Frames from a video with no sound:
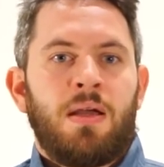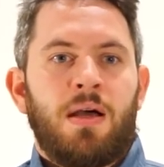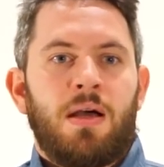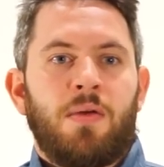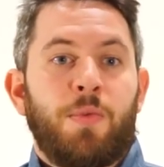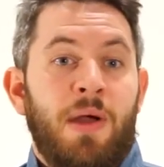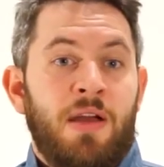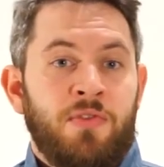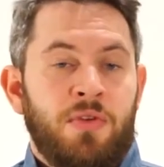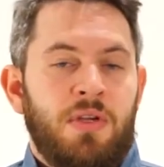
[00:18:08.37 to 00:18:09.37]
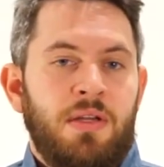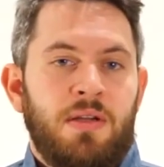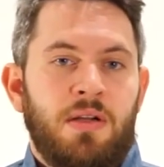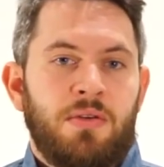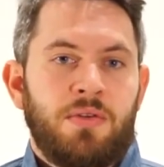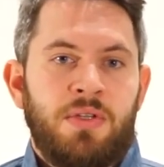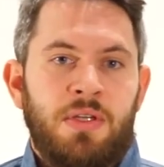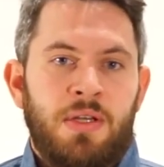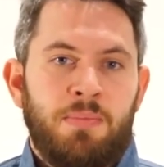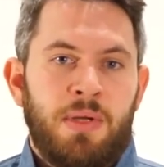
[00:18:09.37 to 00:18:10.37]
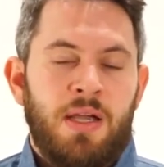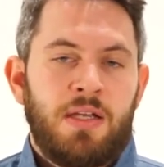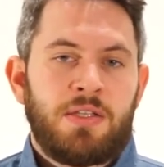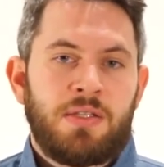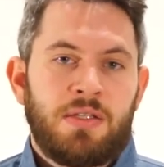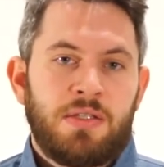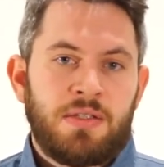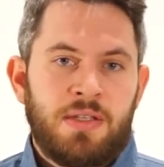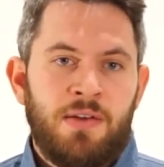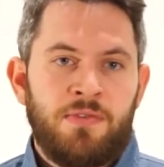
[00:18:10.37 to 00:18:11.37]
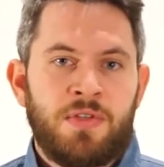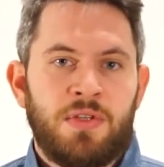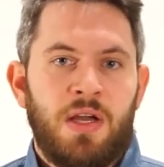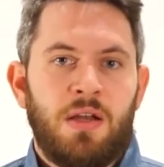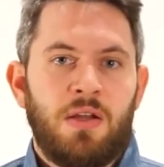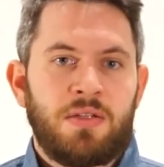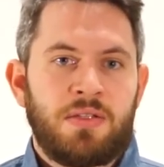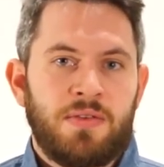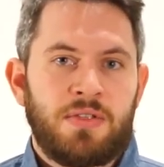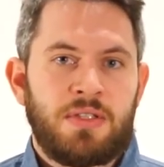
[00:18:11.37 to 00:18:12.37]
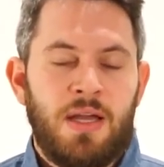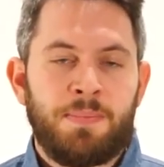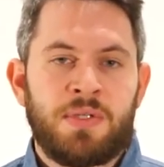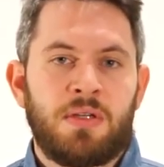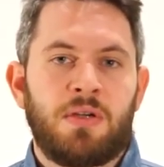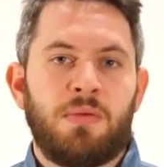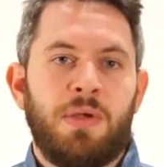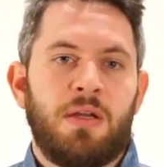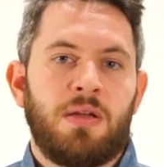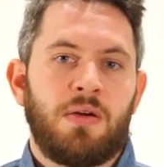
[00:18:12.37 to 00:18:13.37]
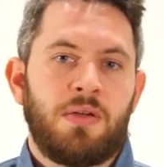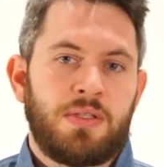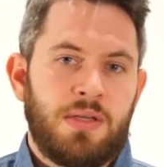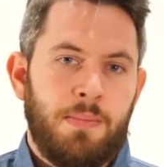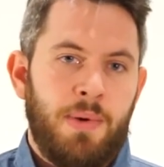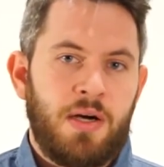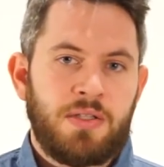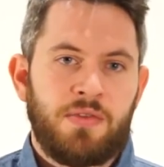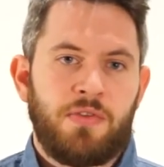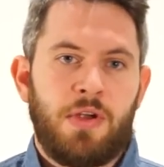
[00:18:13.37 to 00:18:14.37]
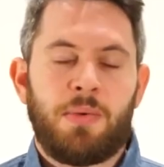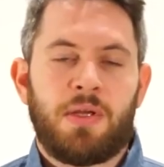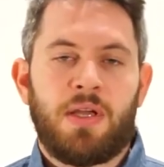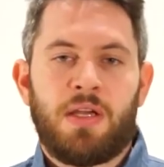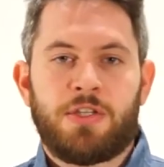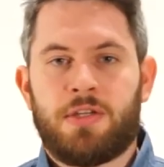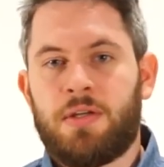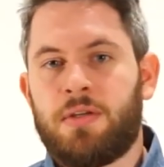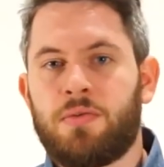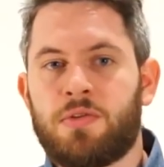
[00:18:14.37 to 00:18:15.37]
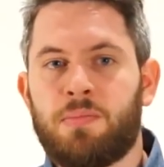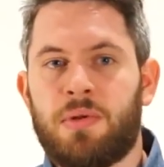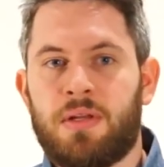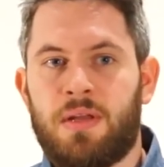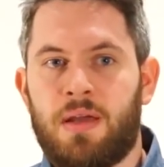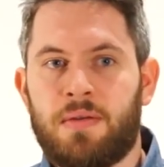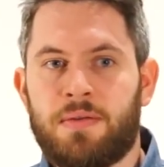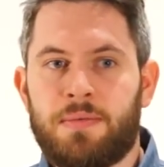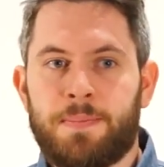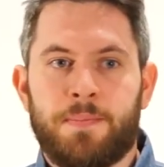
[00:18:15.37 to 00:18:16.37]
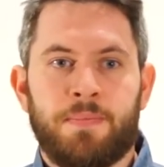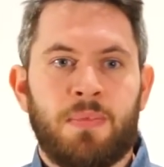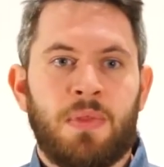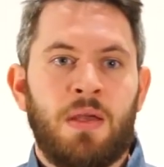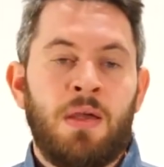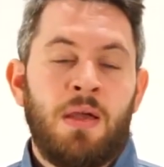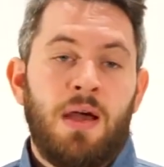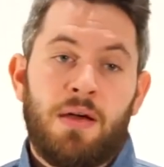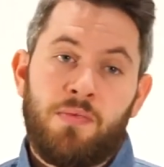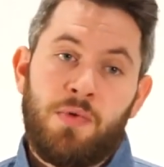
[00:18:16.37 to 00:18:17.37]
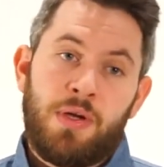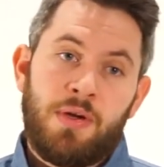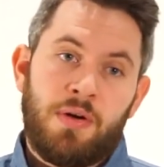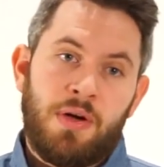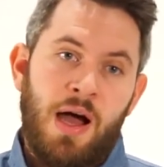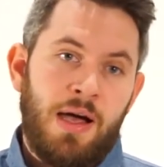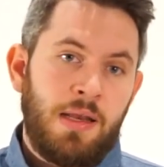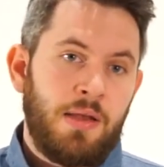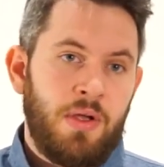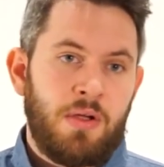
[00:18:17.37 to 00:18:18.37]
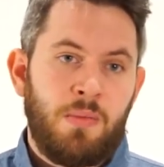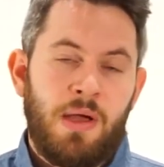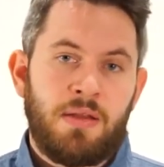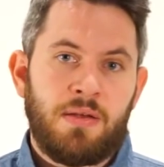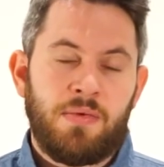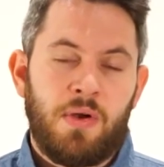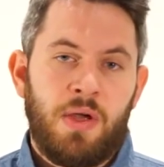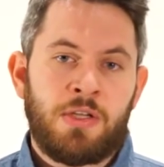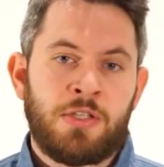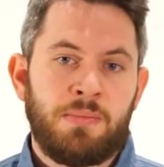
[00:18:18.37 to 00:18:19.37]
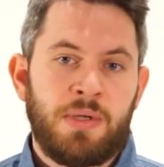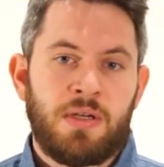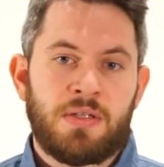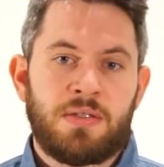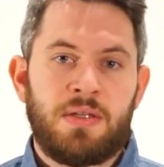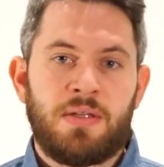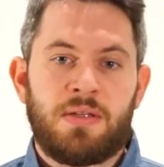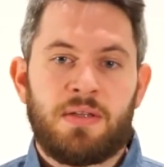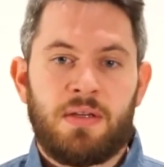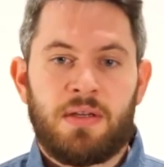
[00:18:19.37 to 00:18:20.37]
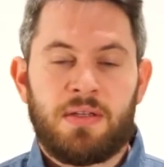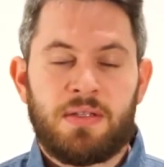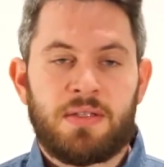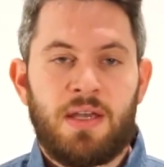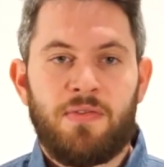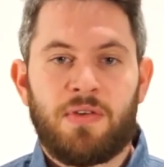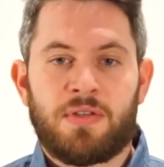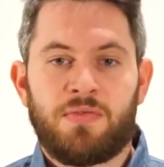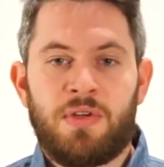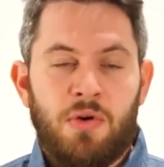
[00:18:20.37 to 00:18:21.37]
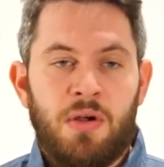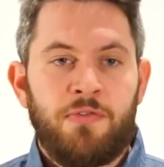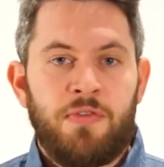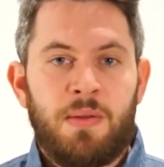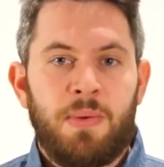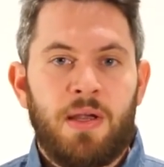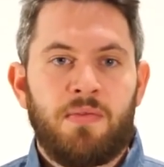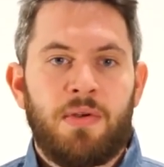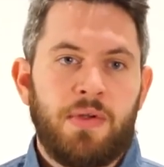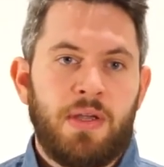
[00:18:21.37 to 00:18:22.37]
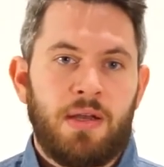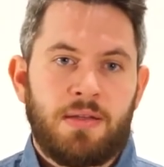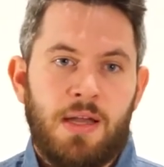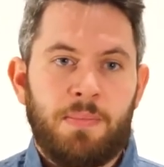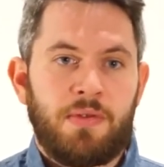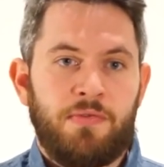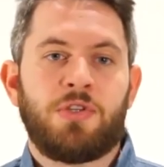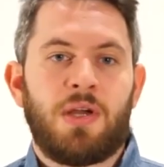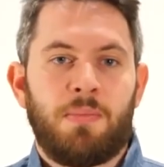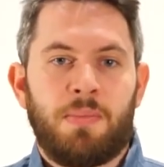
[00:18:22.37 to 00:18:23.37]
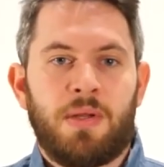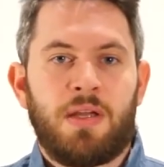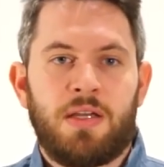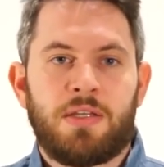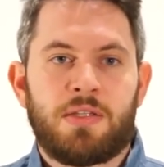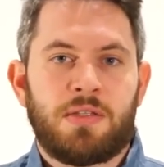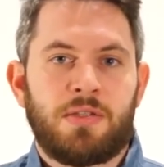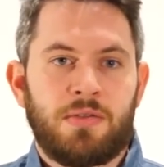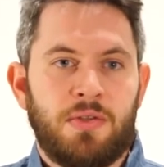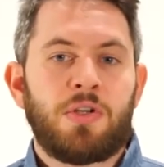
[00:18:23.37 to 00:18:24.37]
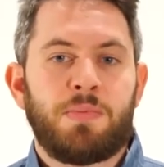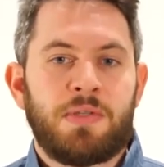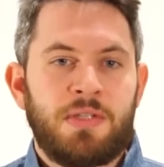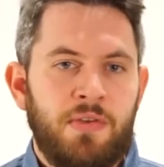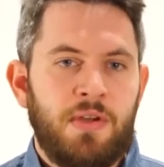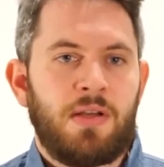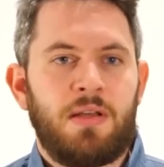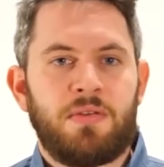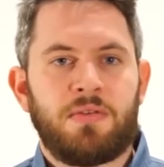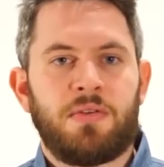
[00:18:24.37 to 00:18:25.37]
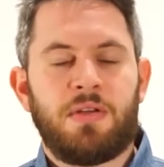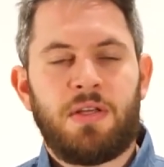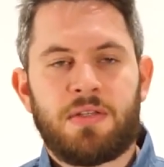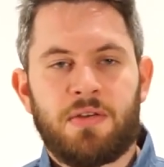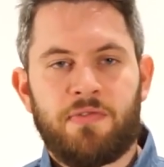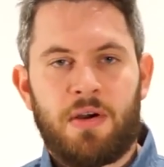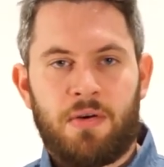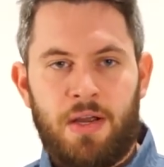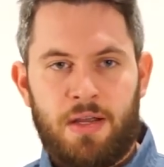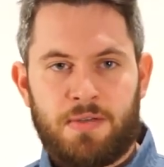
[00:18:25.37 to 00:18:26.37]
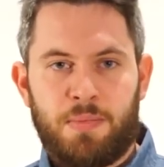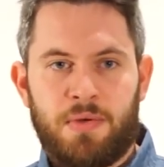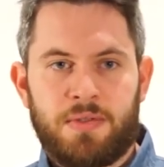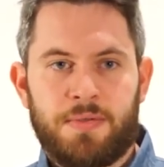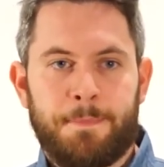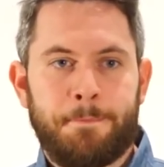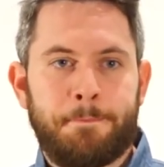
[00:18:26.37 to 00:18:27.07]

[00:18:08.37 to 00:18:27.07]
The path to clinical routine implementation is tough, so there are lots of steps, and it could be that only some parts of your application are usable in the end. The evaluation demonstrates benefits and feedback, and this gave us a strong feedback where we can adapt future applications more specifically to the needs of our experts.